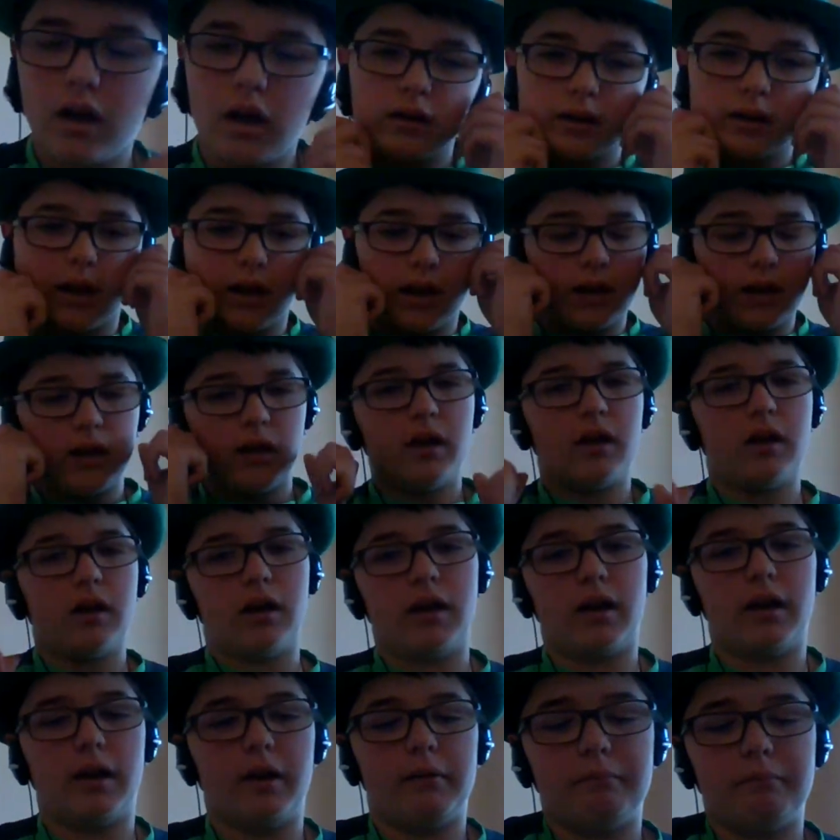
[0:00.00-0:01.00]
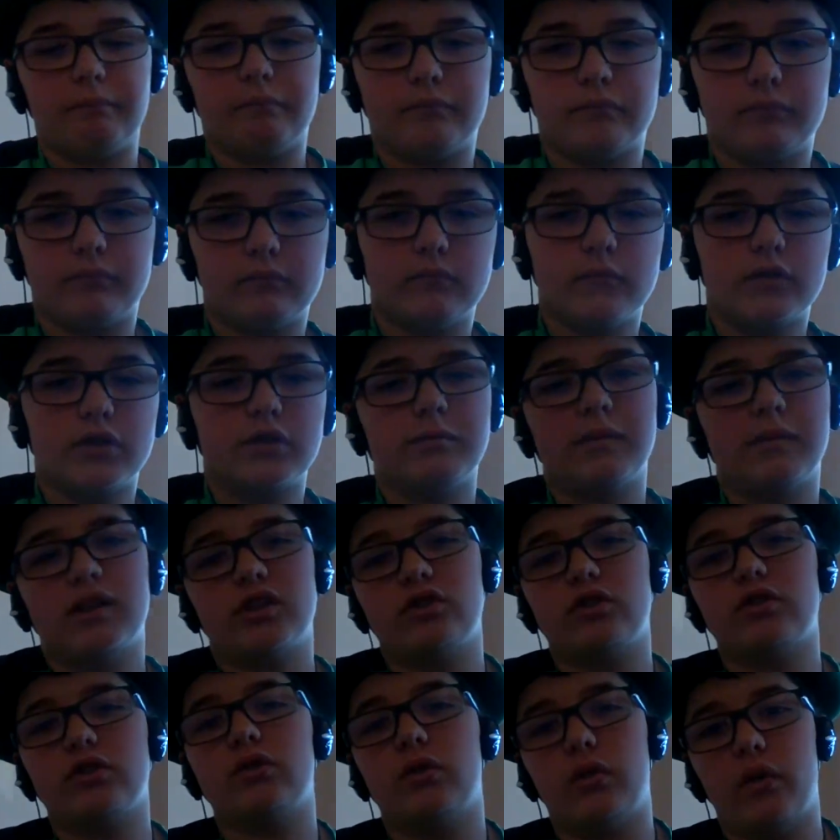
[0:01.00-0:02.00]
Okay. Um. So make
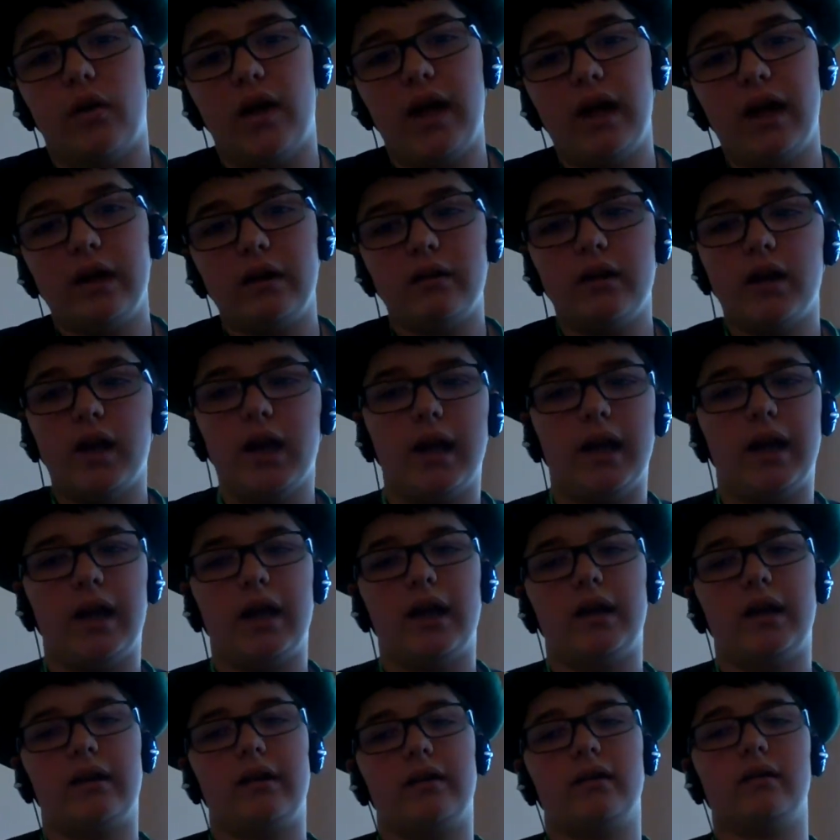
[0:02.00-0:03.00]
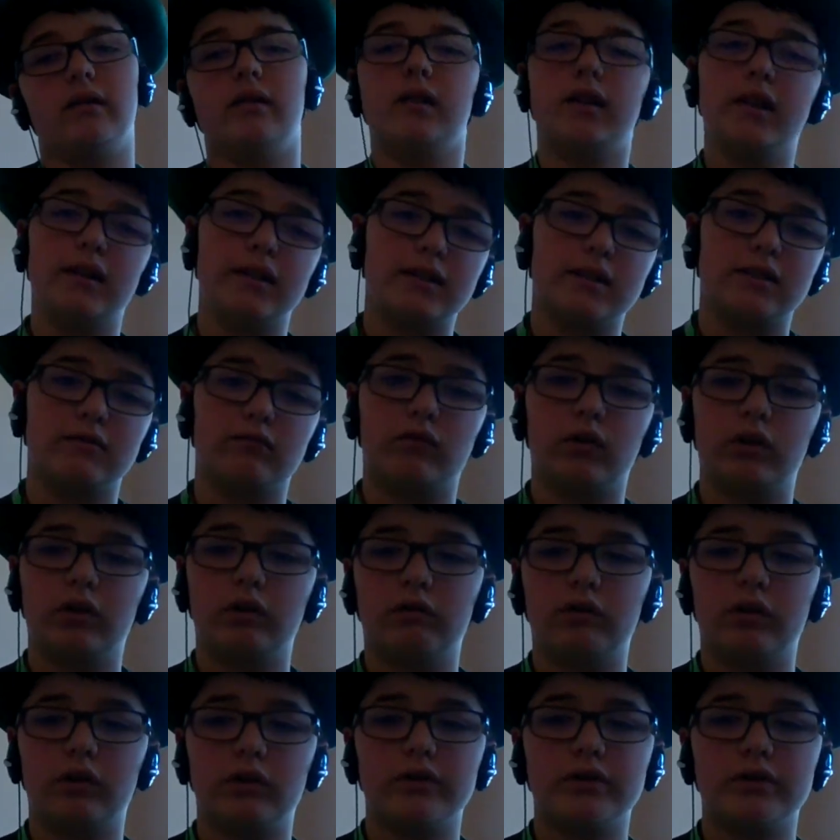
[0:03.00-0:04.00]
sure you do that, and it's
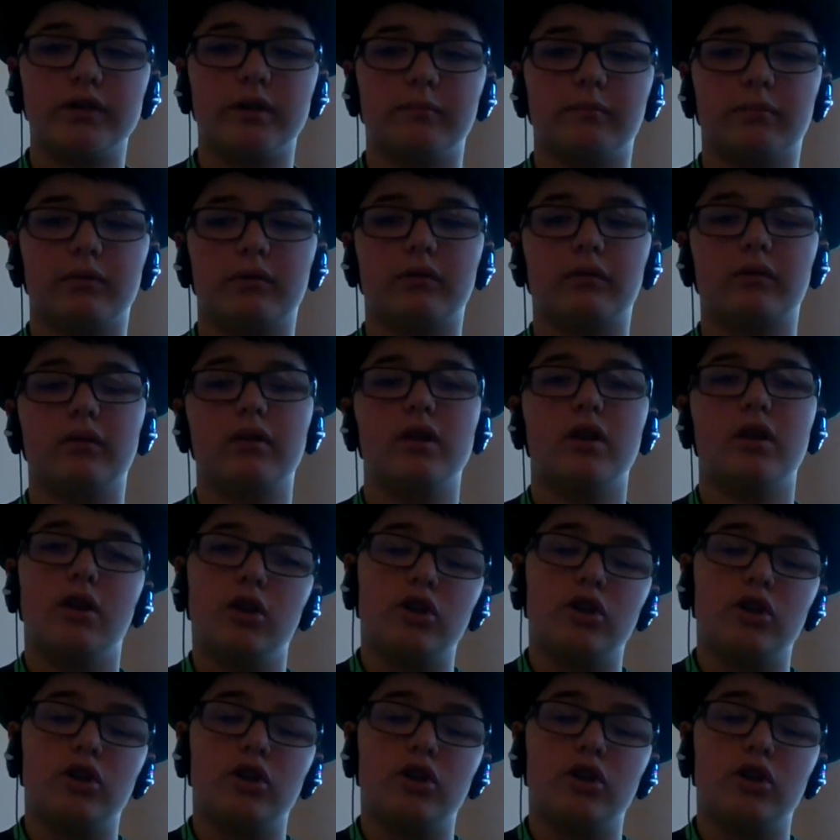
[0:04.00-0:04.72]
real, real simple.